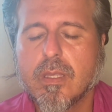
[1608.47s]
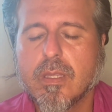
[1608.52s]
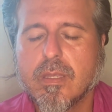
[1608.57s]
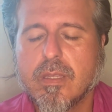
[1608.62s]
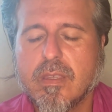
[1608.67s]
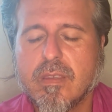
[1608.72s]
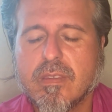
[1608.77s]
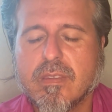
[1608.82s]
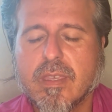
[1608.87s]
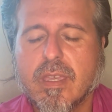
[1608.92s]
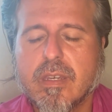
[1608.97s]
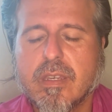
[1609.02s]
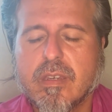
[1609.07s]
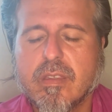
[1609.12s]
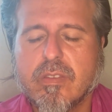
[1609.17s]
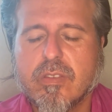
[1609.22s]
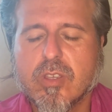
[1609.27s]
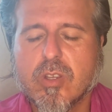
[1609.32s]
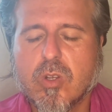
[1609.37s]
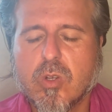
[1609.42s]
They said it
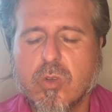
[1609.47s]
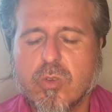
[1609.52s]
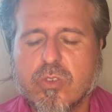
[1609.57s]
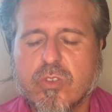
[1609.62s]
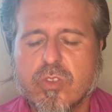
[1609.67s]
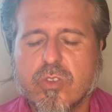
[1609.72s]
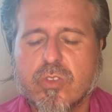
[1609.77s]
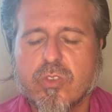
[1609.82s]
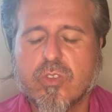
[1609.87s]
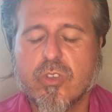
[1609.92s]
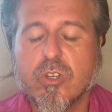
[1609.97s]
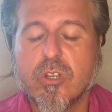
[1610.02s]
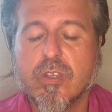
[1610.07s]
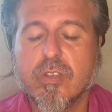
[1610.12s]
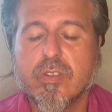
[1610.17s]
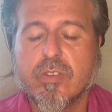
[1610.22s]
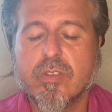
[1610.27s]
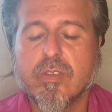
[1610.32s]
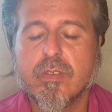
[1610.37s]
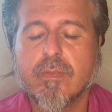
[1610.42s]
is a conscious
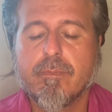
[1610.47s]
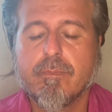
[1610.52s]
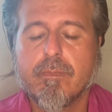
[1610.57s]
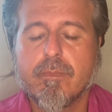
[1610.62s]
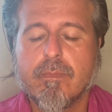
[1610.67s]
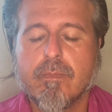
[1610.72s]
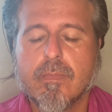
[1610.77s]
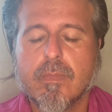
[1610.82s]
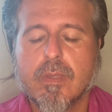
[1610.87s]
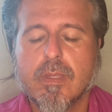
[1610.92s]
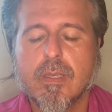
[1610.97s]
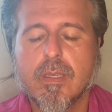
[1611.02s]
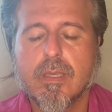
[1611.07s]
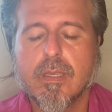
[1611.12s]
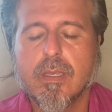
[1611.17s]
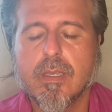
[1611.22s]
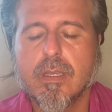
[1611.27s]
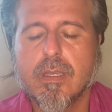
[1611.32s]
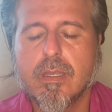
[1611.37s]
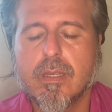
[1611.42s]
choice.
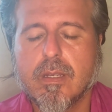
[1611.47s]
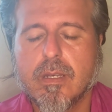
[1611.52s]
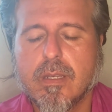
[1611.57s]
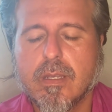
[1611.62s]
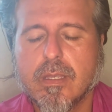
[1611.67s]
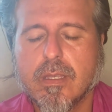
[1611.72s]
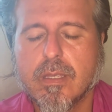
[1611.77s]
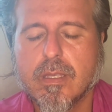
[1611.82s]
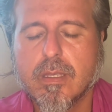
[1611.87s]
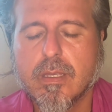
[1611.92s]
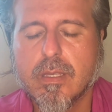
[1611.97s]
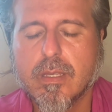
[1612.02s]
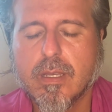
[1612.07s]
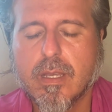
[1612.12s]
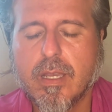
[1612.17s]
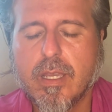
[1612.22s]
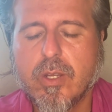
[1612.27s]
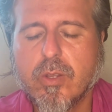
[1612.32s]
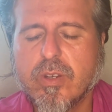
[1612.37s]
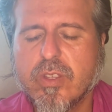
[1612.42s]
And
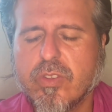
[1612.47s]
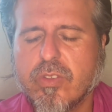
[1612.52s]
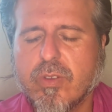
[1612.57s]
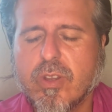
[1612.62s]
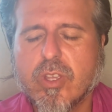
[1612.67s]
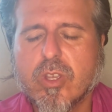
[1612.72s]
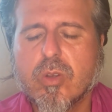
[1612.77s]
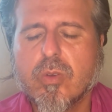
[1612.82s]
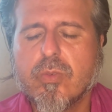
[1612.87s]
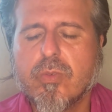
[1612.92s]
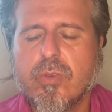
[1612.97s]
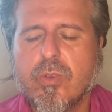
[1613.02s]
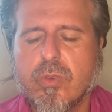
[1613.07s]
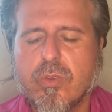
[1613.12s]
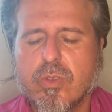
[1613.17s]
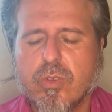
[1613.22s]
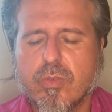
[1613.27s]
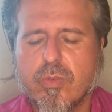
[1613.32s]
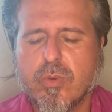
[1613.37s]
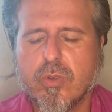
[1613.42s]
I know it's very
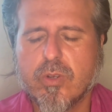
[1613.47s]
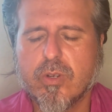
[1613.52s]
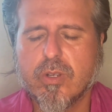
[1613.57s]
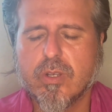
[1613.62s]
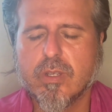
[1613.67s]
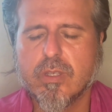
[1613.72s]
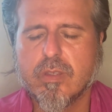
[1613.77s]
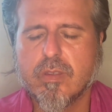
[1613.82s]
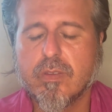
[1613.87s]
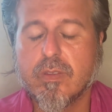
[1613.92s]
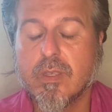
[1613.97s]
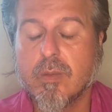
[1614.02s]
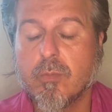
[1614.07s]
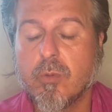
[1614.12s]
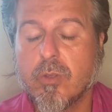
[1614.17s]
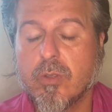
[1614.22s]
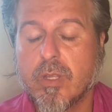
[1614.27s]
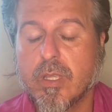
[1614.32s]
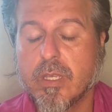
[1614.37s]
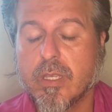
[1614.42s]
confusing for
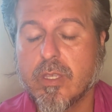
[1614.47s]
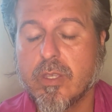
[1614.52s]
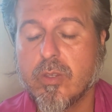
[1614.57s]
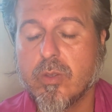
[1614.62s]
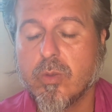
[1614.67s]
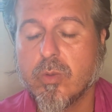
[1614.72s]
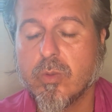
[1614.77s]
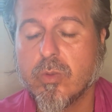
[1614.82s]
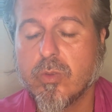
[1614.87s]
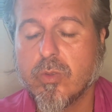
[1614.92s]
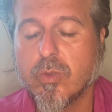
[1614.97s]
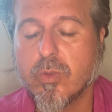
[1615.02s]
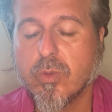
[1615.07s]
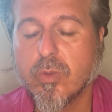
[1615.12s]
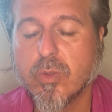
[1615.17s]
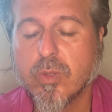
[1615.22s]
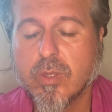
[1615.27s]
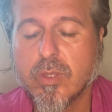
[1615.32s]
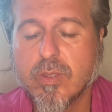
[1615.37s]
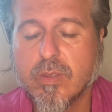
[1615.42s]
someone like you to
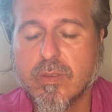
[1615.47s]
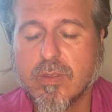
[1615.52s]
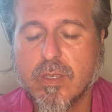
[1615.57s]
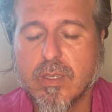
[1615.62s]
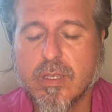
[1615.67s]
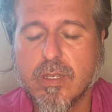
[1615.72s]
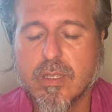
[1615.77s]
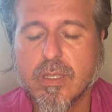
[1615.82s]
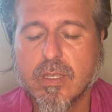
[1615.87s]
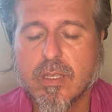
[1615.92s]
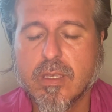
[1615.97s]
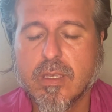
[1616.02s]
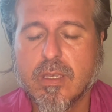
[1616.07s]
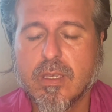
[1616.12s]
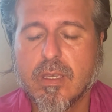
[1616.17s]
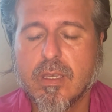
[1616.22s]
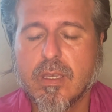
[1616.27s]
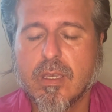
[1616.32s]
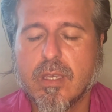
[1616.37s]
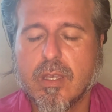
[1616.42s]
say it.
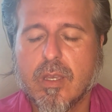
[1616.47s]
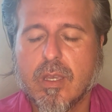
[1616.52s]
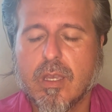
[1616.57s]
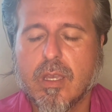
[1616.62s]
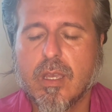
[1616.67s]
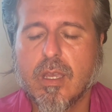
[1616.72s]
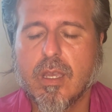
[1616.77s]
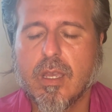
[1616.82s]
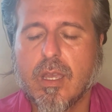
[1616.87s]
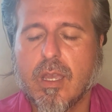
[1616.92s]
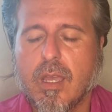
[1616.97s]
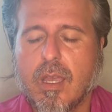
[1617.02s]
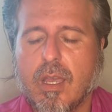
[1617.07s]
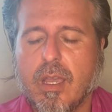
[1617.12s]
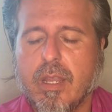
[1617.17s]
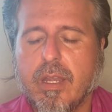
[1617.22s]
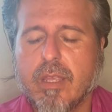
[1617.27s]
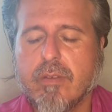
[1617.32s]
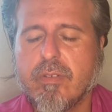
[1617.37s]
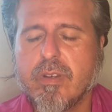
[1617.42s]
I
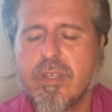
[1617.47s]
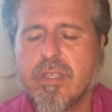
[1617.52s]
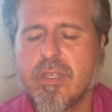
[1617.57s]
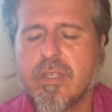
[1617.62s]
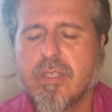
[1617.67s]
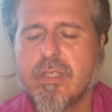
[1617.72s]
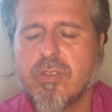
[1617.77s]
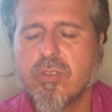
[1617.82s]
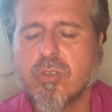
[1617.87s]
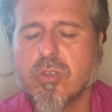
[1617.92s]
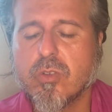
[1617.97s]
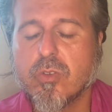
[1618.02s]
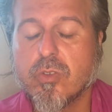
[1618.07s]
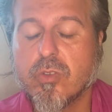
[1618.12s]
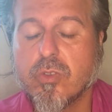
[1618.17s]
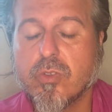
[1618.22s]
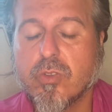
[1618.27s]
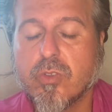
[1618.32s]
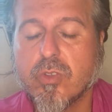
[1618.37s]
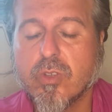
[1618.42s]
never did this
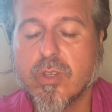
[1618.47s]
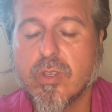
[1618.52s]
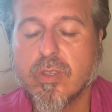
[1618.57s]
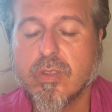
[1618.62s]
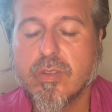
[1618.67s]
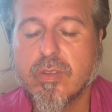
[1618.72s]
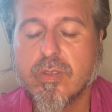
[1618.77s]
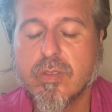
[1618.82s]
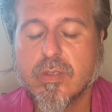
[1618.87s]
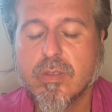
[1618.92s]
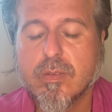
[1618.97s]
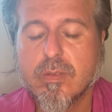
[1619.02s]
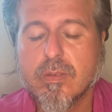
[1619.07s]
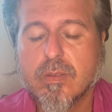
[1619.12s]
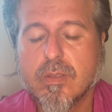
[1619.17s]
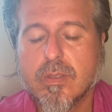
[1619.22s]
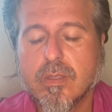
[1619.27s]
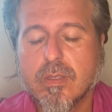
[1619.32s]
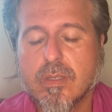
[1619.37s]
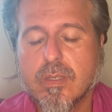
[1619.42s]
conscious choice.
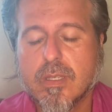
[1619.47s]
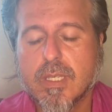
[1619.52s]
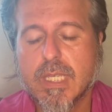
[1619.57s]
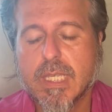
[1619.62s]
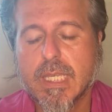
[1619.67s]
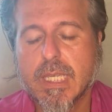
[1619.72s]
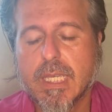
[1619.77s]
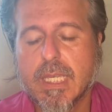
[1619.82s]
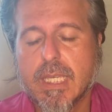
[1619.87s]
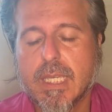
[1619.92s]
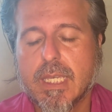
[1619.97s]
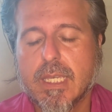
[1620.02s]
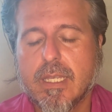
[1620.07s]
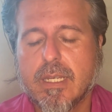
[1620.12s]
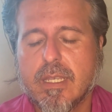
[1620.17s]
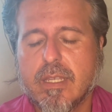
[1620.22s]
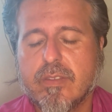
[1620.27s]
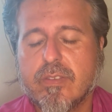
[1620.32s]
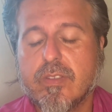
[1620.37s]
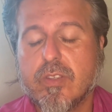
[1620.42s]
And
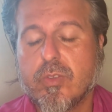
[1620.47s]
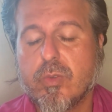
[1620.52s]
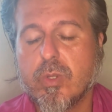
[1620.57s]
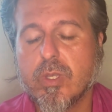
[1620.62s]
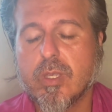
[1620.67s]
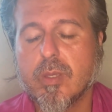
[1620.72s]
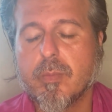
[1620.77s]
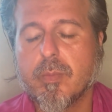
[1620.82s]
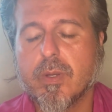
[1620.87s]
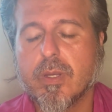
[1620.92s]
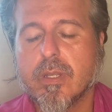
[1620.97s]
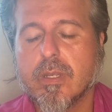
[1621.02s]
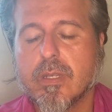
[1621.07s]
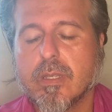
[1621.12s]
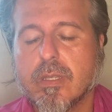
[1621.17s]
that's the tricky part.